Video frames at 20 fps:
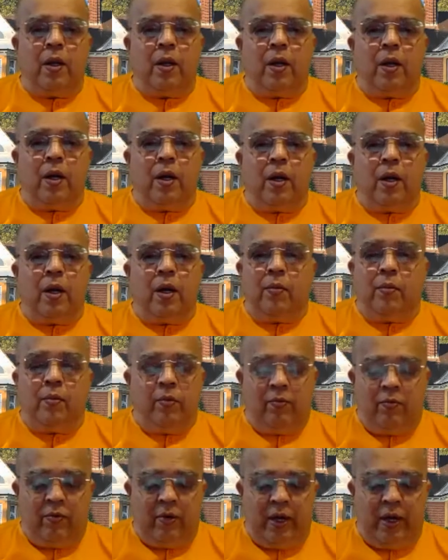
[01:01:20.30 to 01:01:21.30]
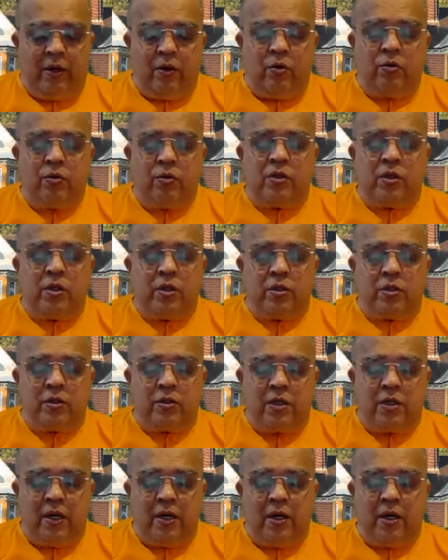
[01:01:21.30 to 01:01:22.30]
why do
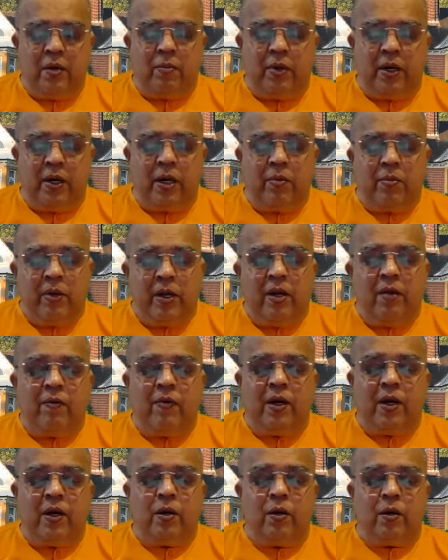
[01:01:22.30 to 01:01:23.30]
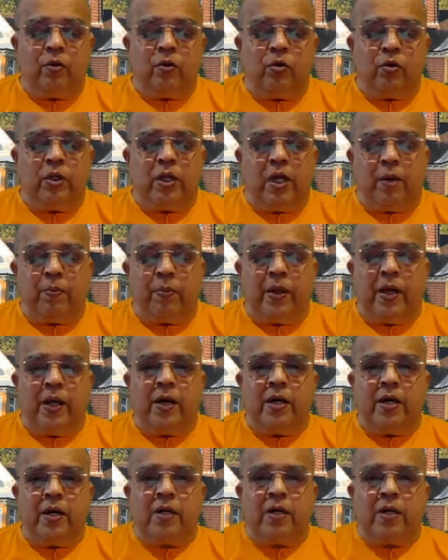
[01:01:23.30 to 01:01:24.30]
children become evil though their
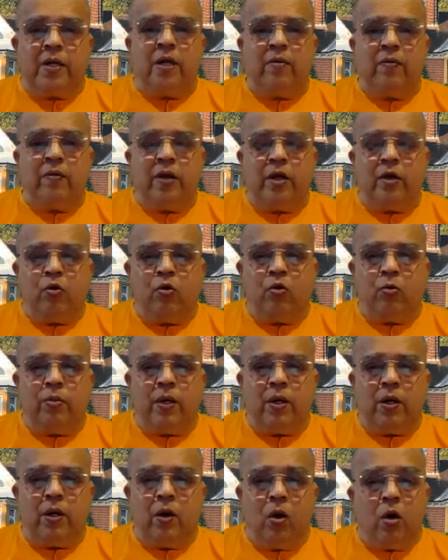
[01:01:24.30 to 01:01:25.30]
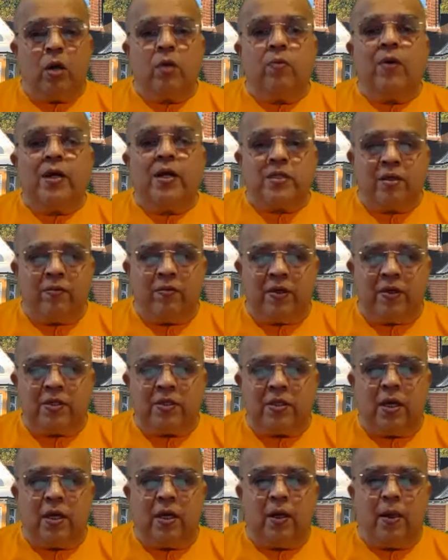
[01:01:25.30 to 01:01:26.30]
parents are very noble, or vice
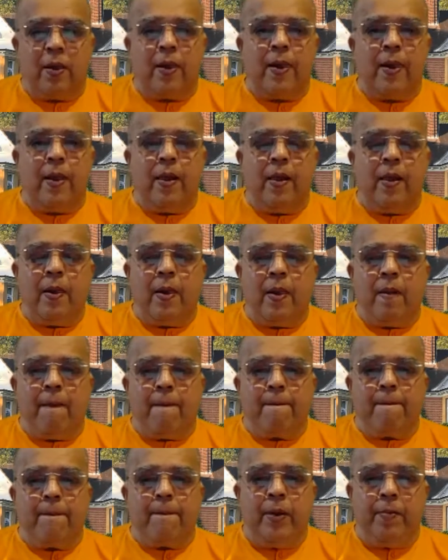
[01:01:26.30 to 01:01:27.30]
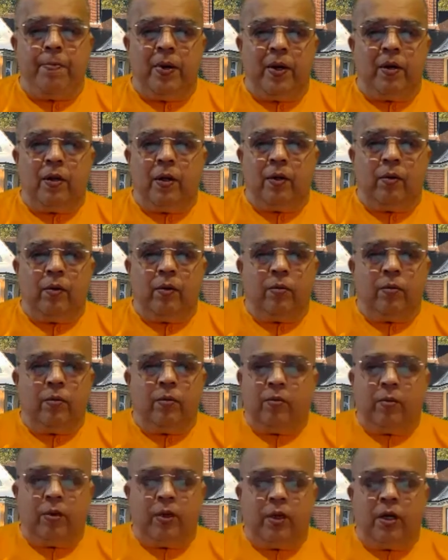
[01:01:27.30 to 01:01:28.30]
versa? People,
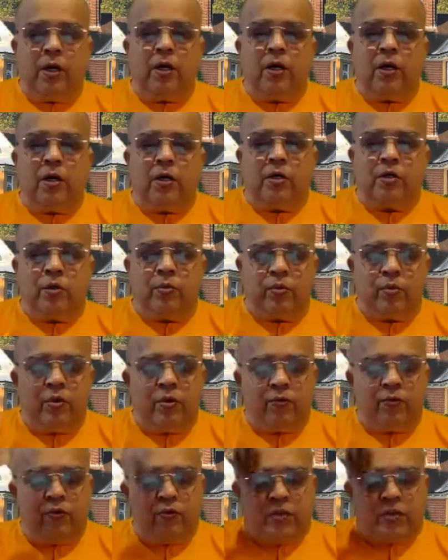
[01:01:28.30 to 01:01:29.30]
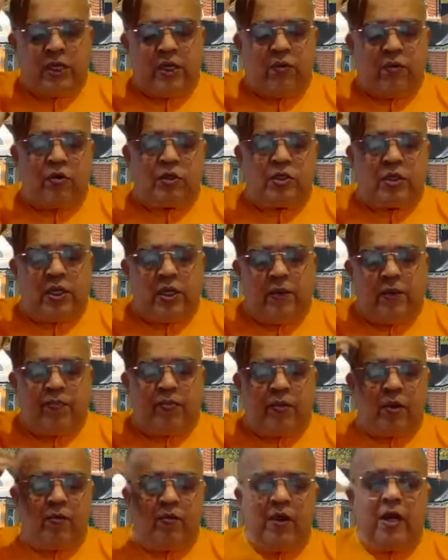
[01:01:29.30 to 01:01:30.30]
Hiranyakashipu, if you see, he was a
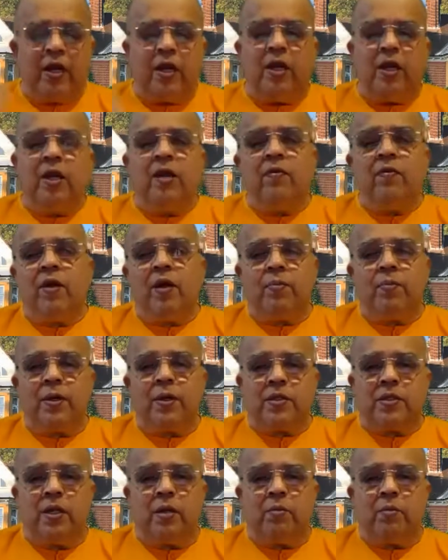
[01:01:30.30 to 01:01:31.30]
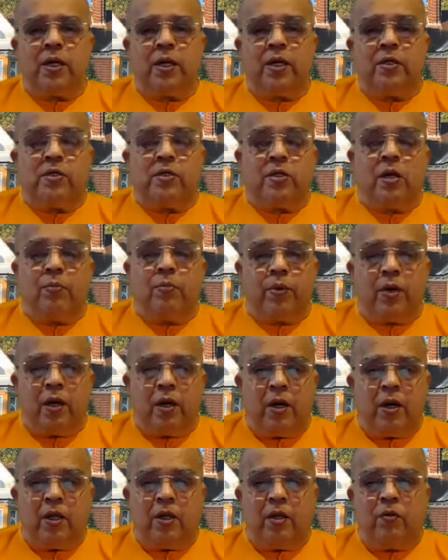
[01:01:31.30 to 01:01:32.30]
very evil person, but his son
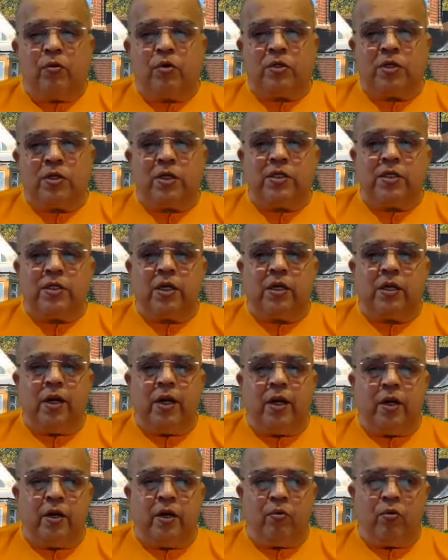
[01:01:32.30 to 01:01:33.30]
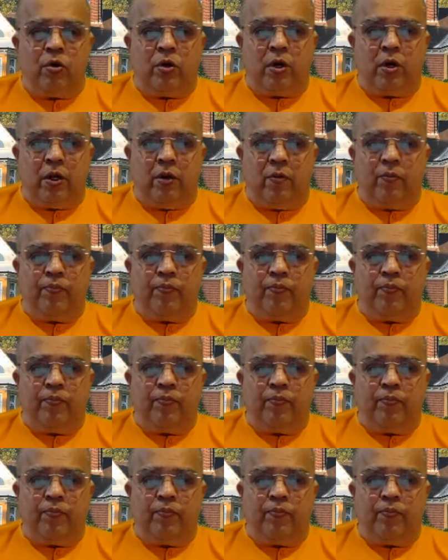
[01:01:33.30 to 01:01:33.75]
Prahlada was such a great devotee.